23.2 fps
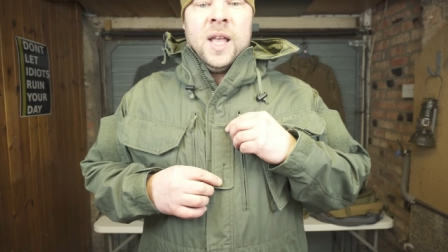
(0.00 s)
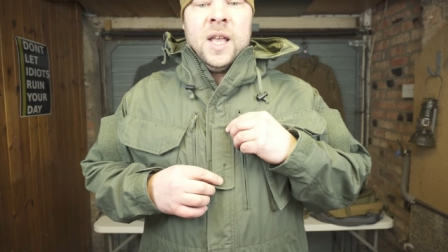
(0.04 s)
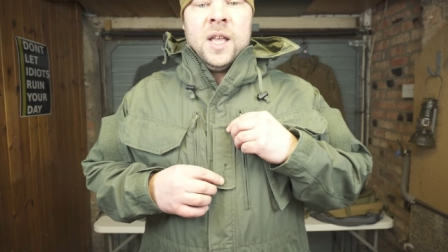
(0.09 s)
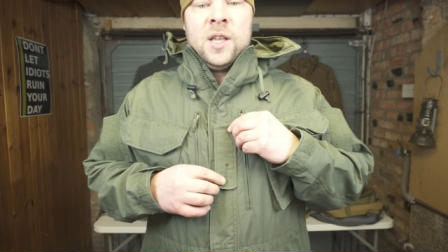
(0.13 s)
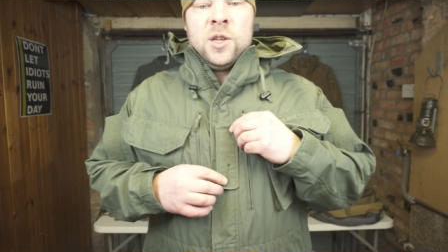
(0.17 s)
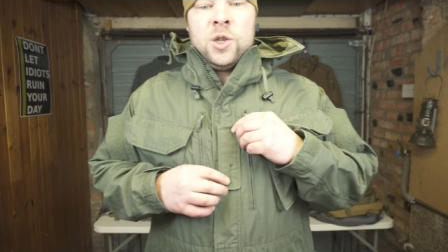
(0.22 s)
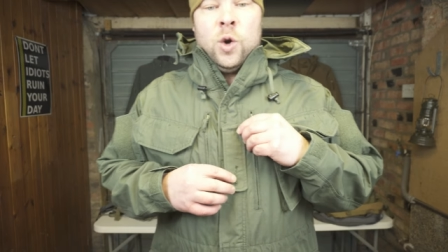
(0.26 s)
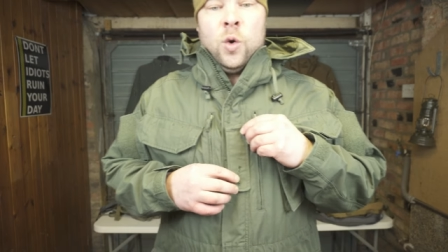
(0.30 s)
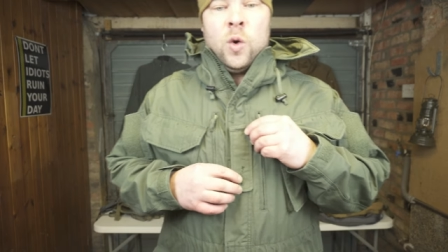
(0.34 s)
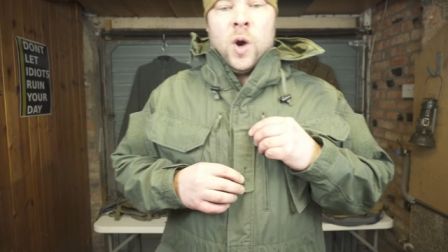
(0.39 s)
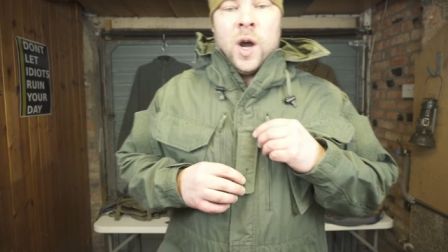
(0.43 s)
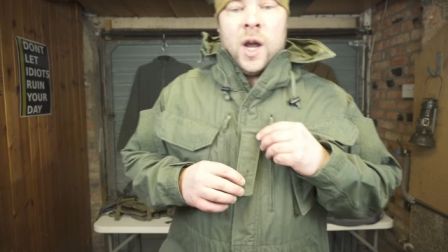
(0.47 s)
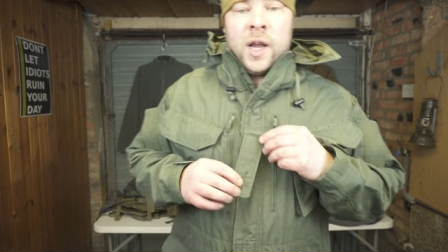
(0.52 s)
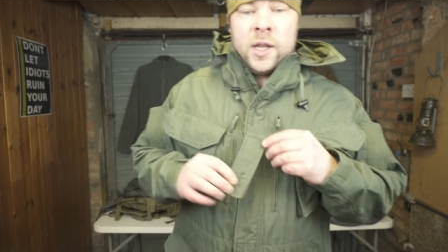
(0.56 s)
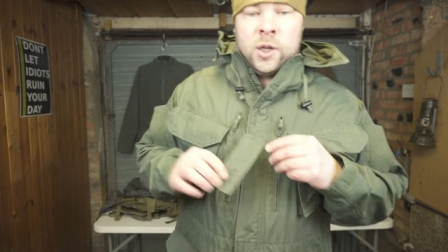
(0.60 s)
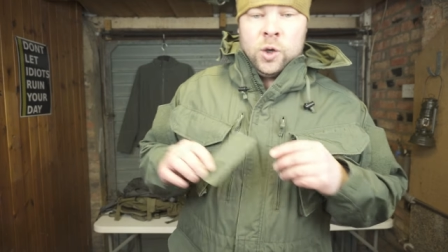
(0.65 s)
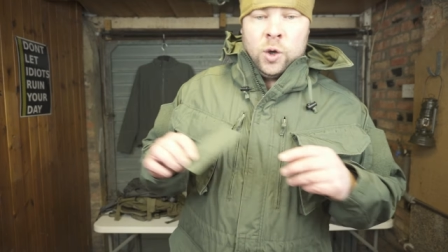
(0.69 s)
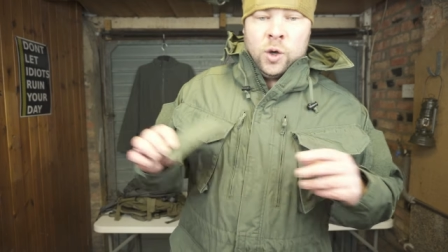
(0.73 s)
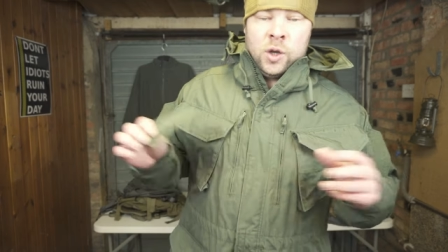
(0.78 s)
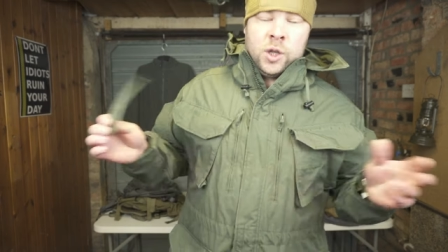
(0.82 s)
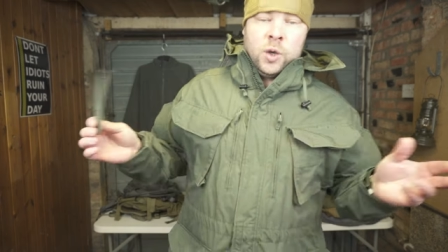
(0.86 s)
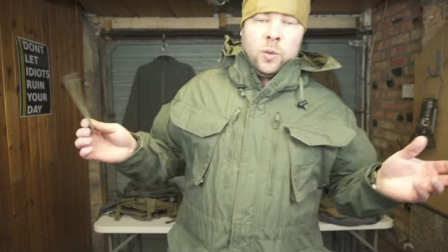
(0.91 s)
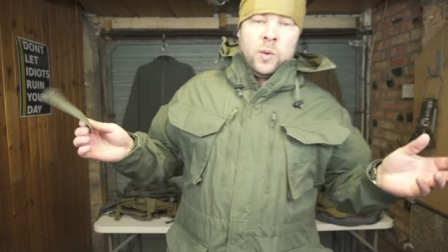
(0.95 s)
So I
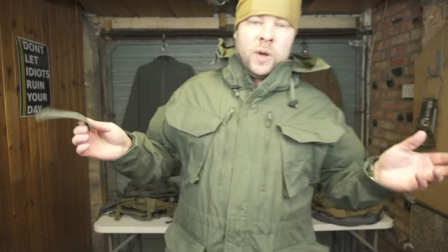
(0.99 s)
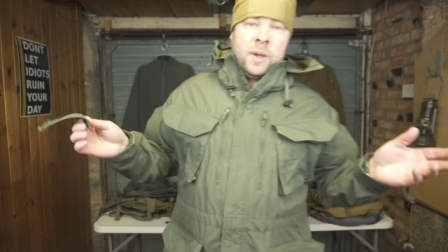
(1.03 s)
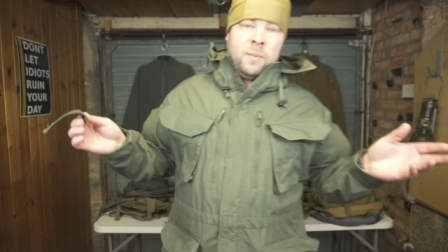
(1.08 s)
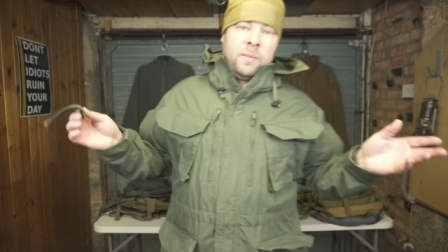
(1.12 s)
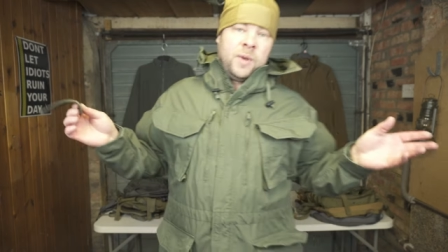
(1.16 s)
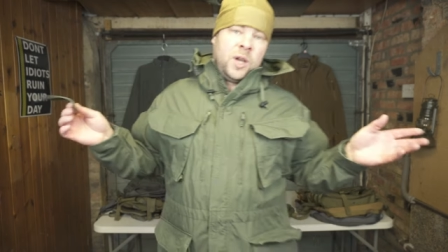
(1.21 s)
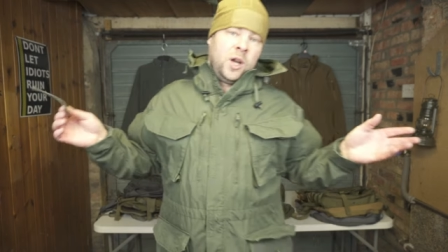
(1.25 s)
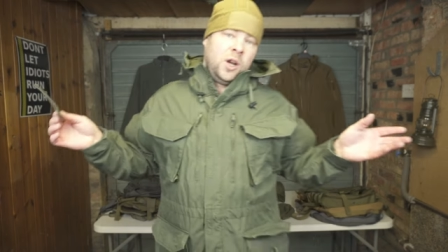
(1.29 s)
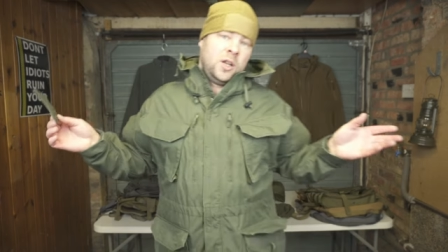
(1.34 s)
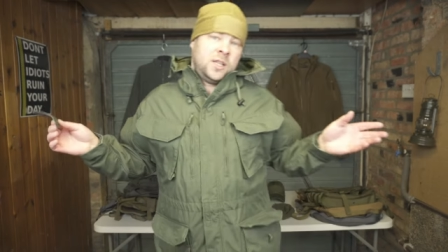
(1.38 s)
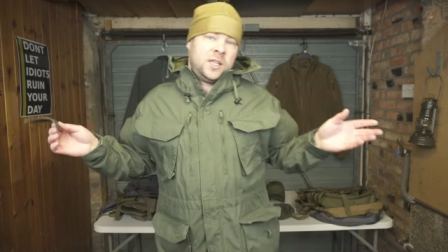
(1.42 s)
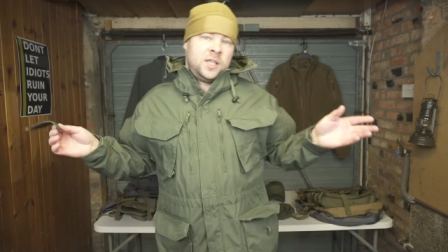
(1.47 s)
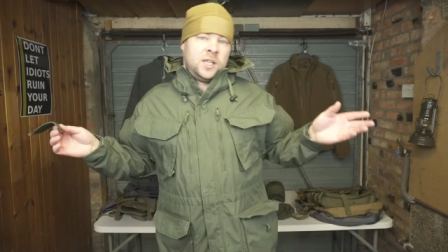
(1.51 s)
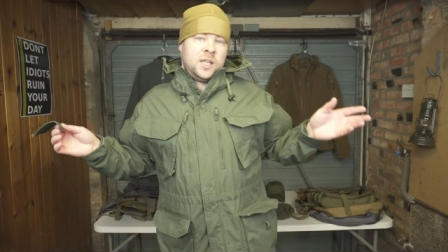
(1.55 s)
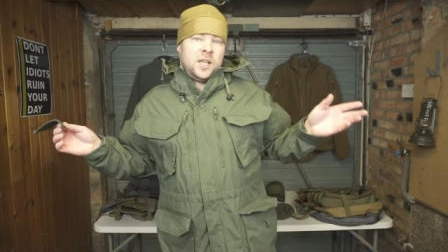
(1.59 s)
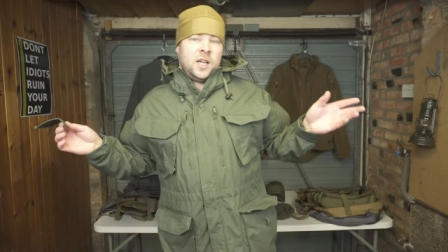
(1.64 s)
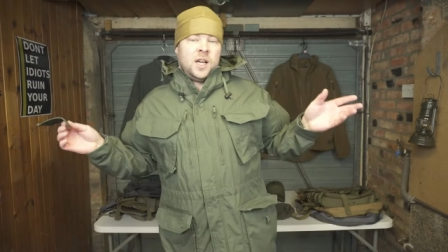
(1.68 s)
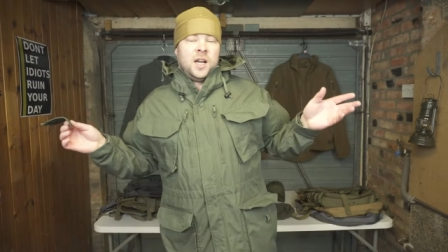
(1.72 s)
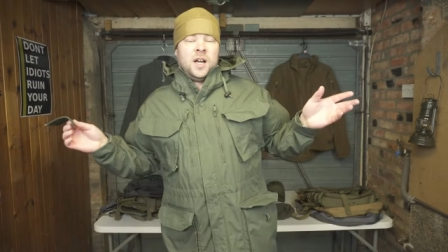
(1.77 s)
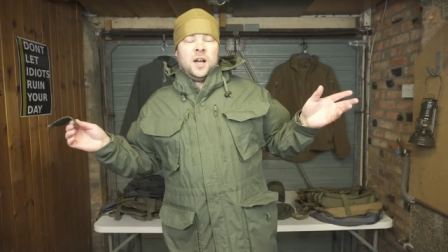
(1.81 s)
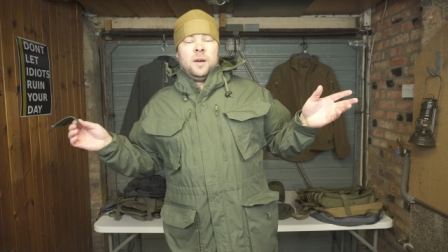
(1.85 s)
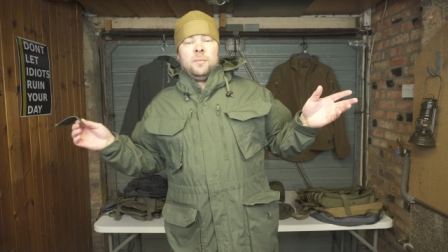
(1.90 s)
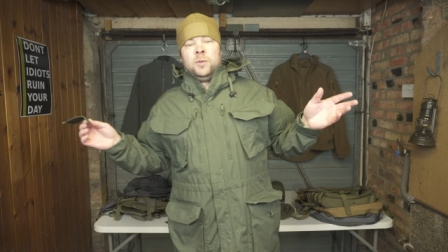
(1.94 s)
took it away because
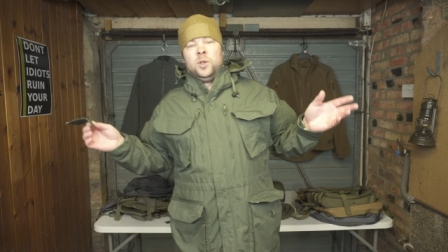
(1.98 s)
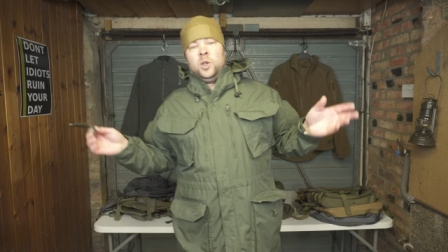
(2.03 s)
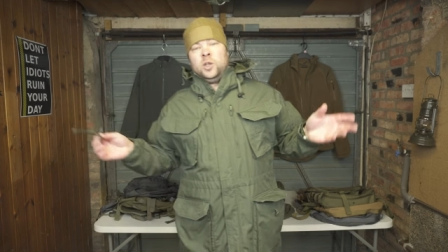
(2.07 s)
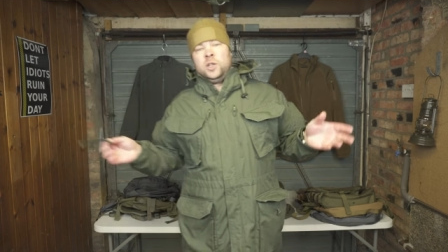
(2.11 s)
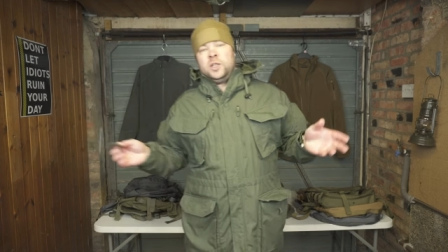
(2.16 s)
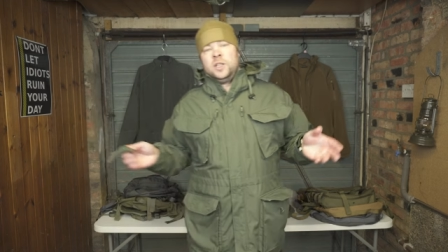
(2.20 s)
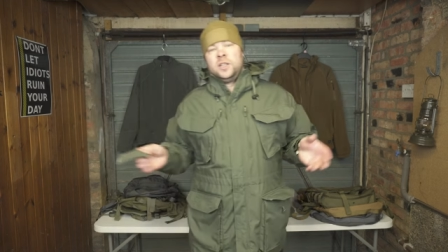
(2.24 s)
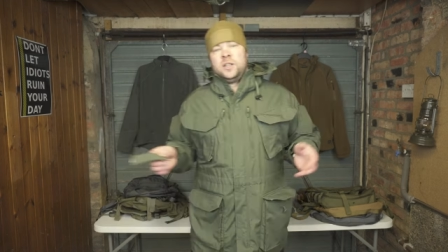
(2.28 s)
I'm not